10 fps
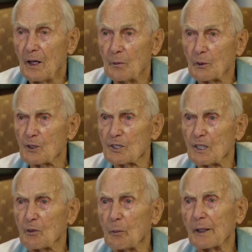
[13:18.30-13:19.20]
because
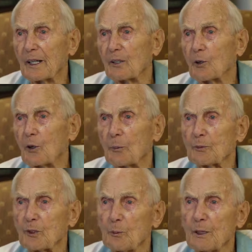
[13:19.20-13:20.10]
everybody grew up
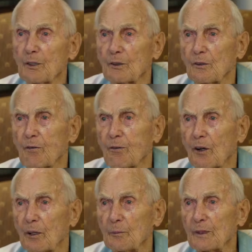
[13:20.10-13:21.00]
to be on a
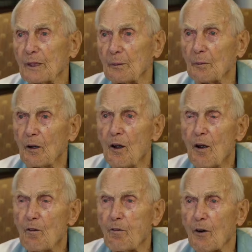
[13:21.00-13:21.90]
farm and a
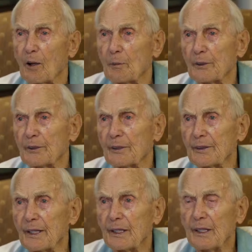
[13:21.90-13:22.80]
farmer, and
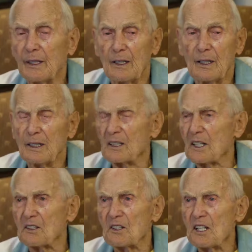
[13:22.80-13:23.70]
they
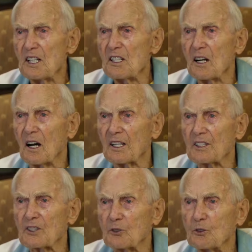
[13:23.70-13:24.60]
didn't need high
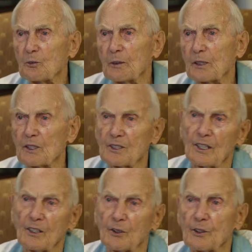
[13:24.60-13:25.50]
school because they
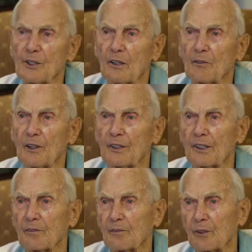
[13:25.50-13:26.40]
learned
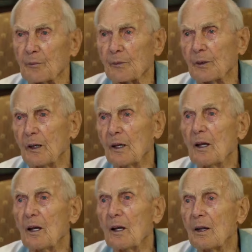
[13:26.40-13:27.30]
everything from
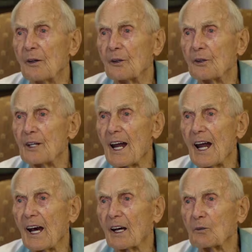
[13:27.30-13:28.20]
their
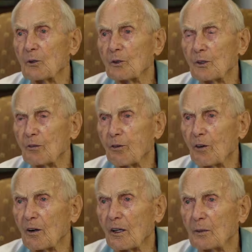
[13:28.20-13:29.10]
dad on the
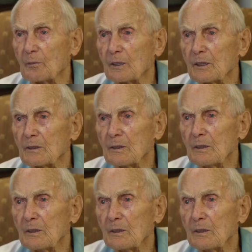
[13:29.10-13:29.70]
farm and